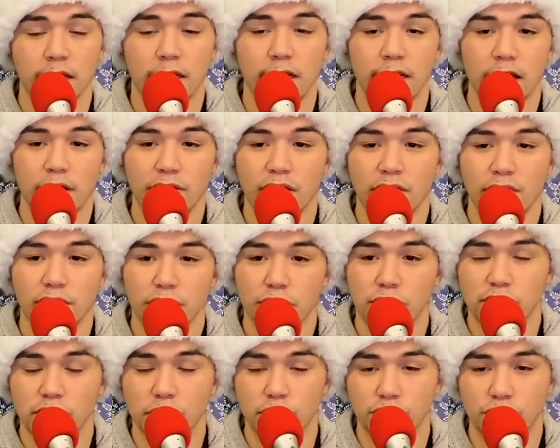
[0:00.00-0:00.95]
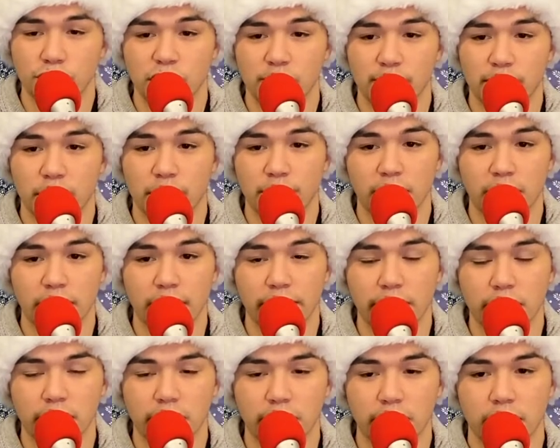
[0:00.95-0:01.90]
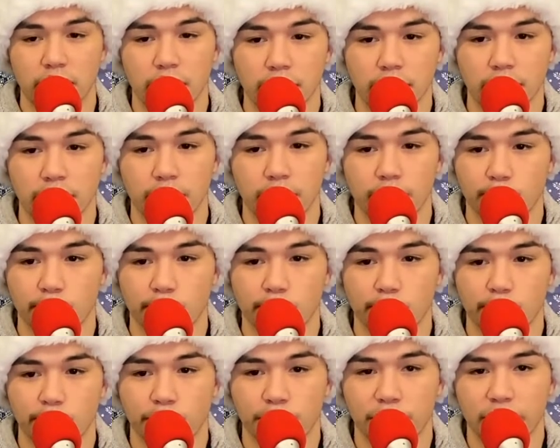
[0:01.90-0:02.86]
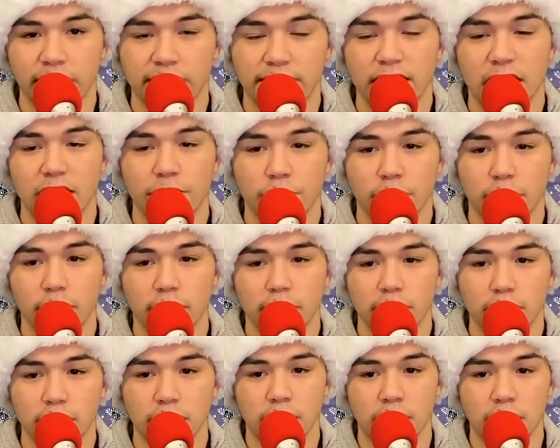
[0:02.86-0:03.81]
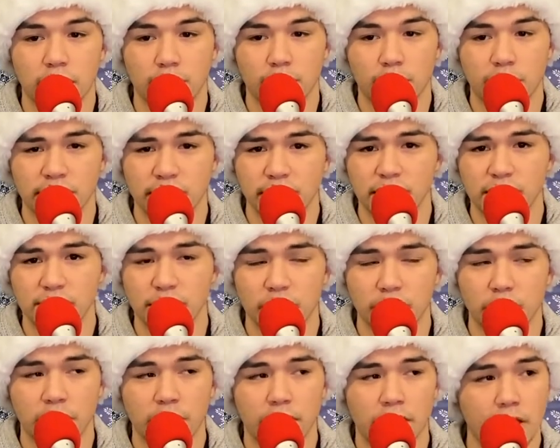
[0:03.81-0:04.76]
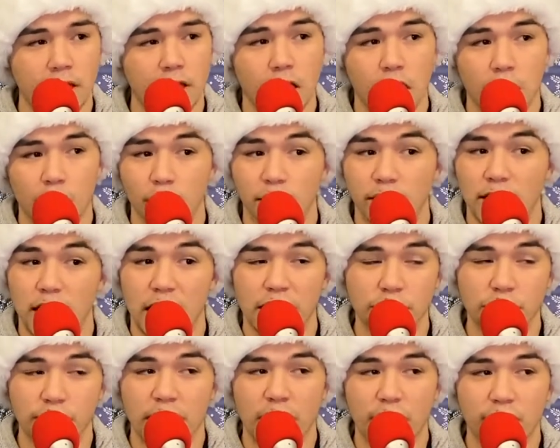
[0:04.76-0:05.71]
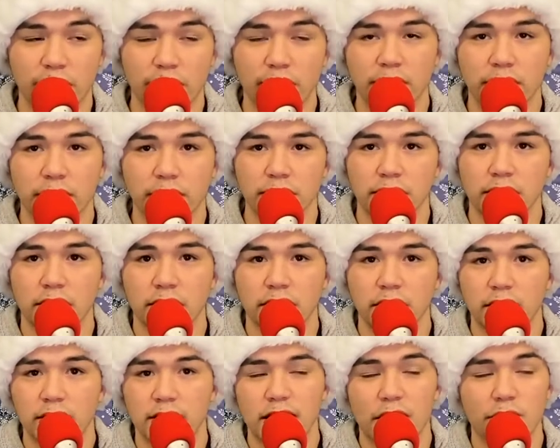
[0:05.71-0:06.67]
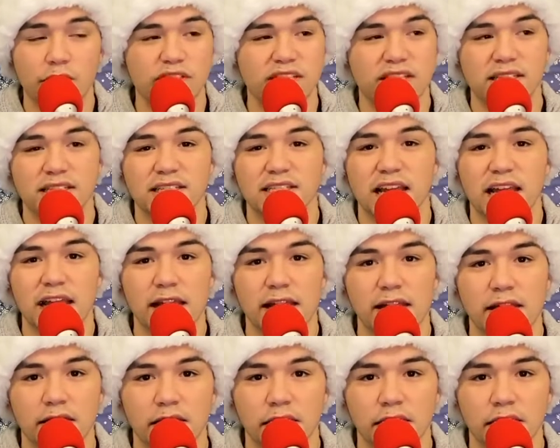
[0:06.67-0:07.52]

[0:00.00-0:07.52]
And I would never do a social experiment like the Stanford prison experiment. Would not do that one either. That one's insane.